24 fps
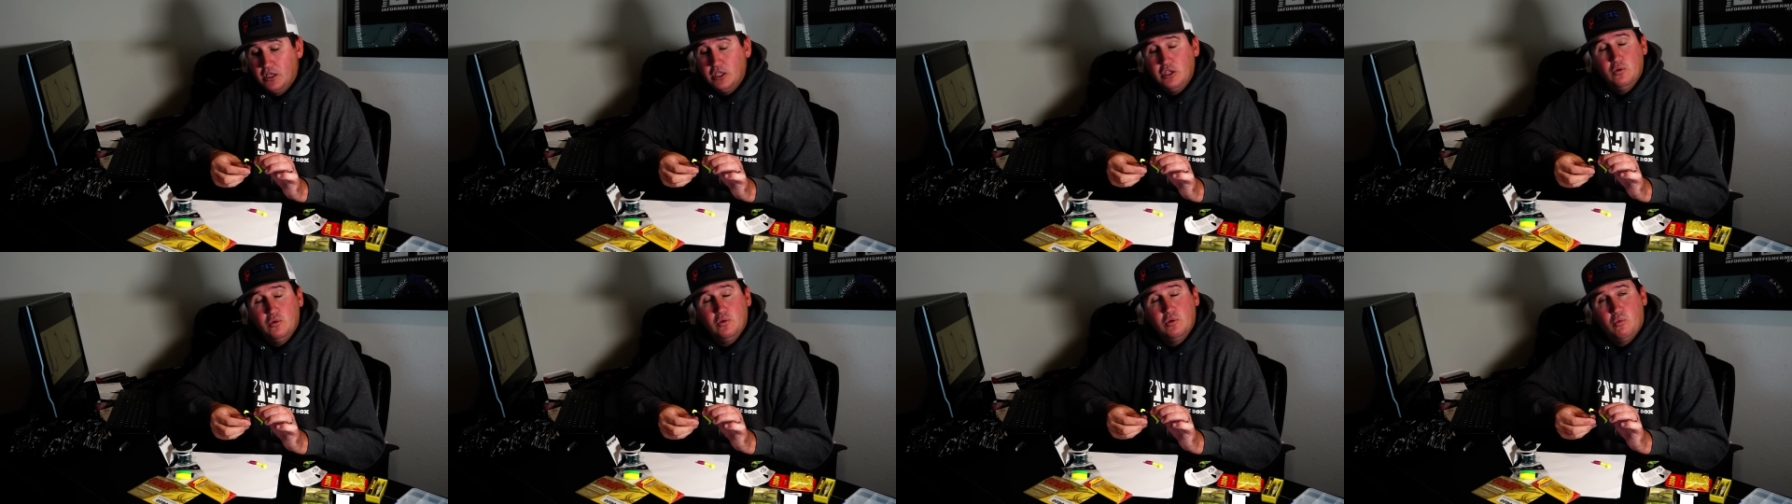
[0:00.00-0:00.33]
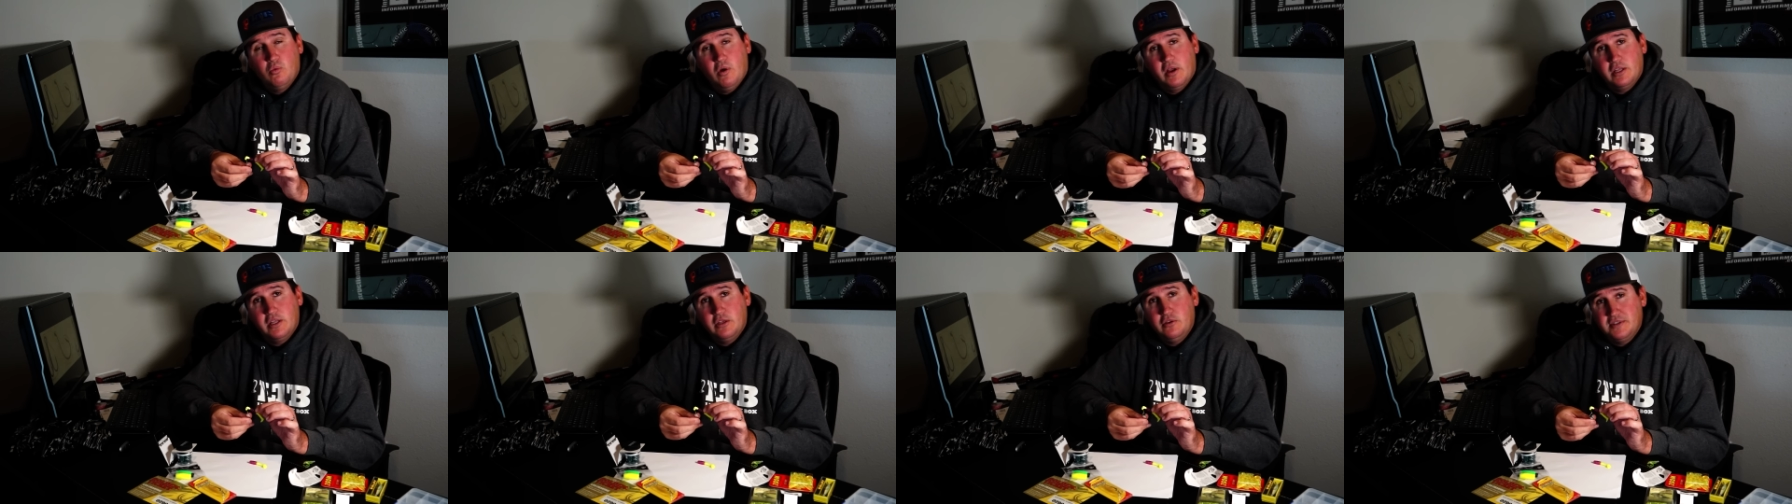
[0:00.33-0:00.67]
you would
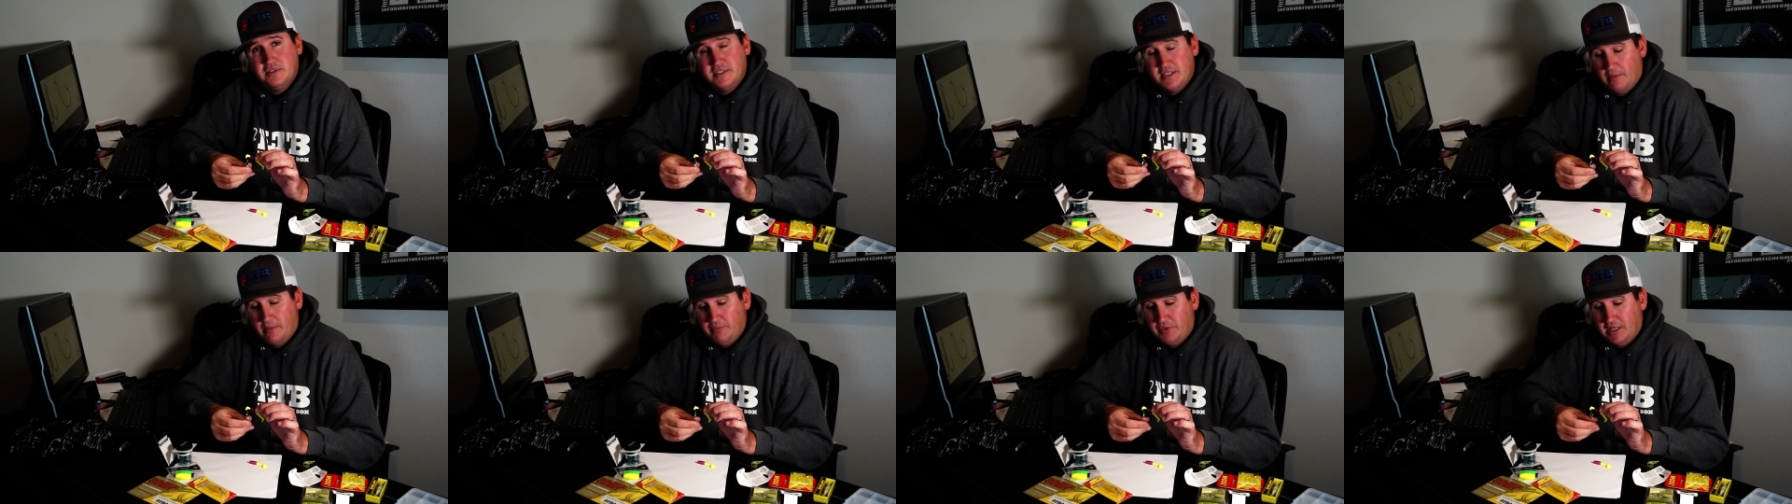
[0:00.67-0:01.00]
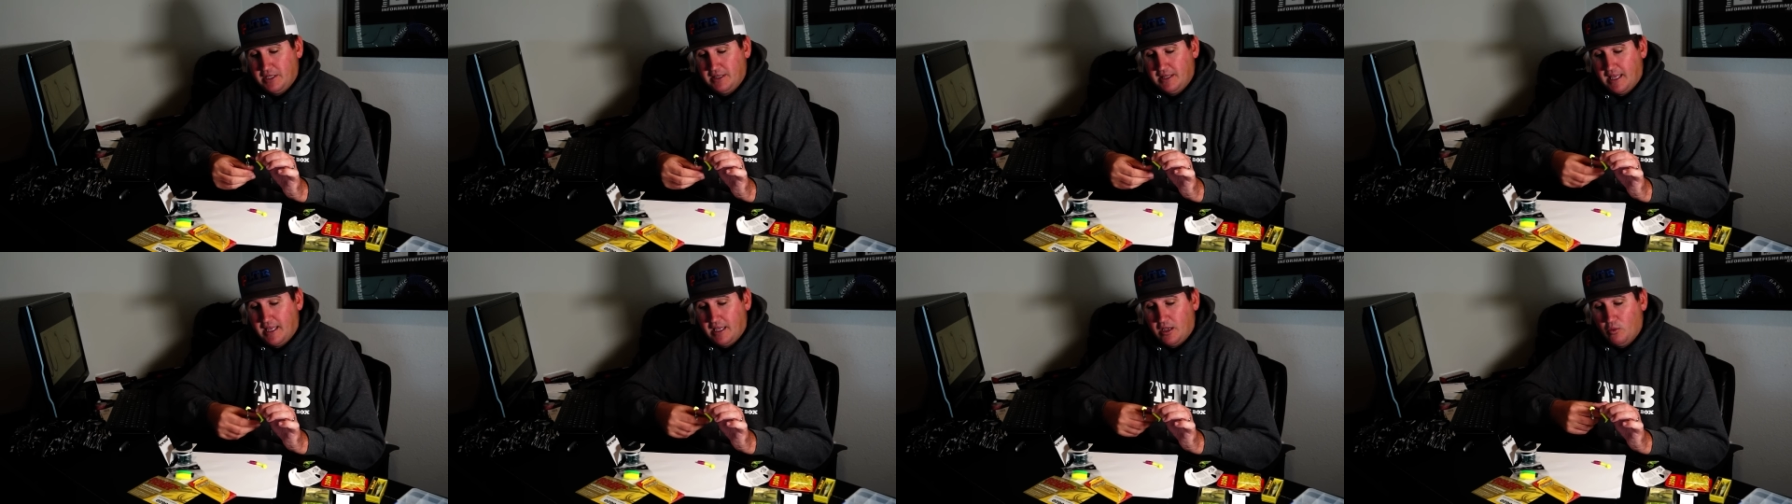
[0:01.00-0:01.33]
want to use
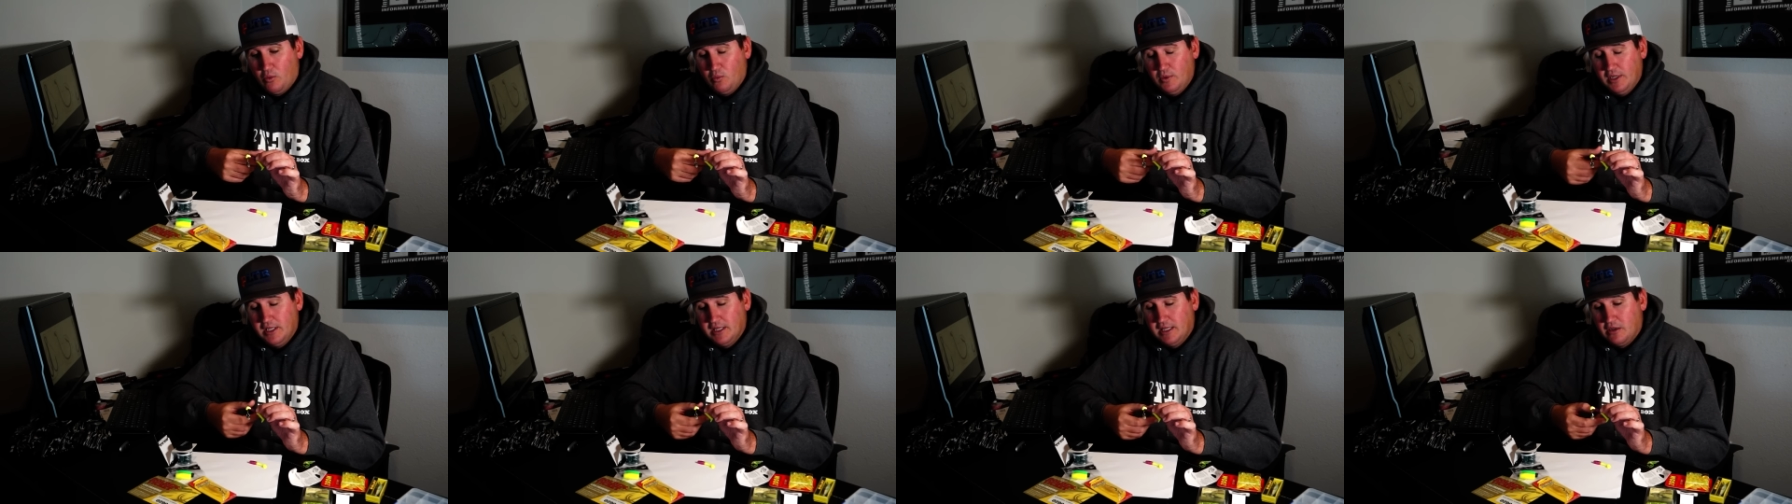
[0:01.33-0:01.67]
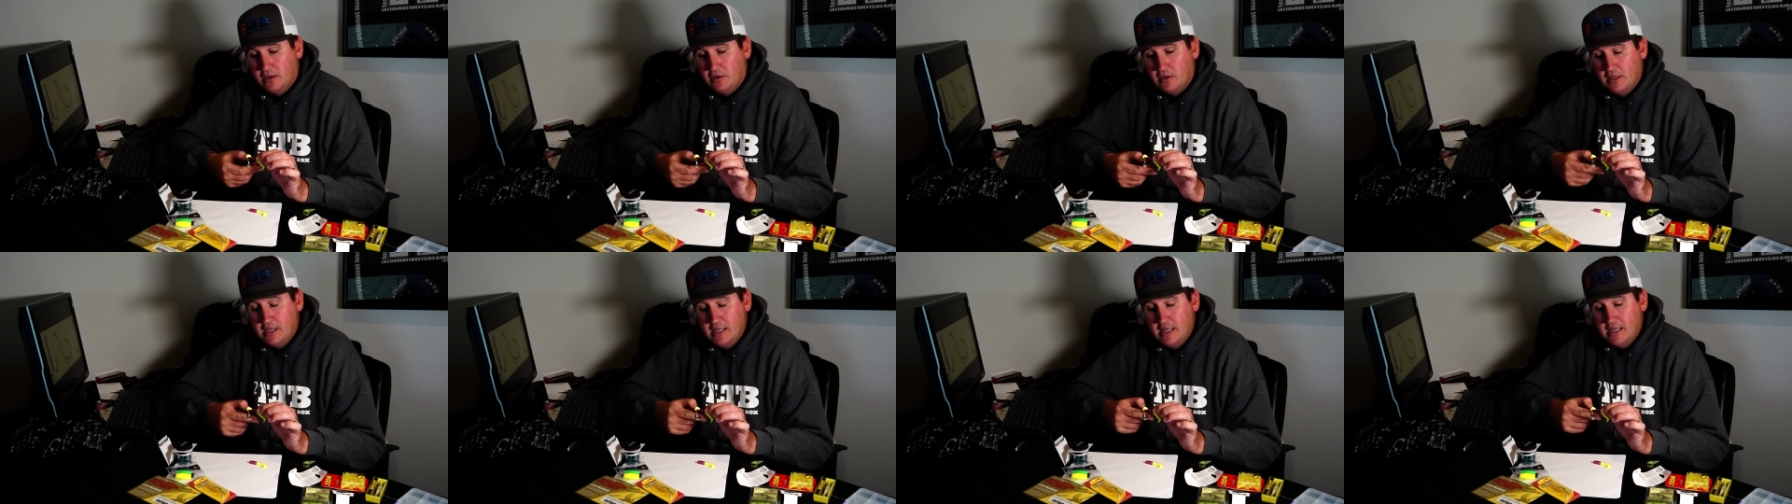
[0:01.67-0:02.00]
something like a willow.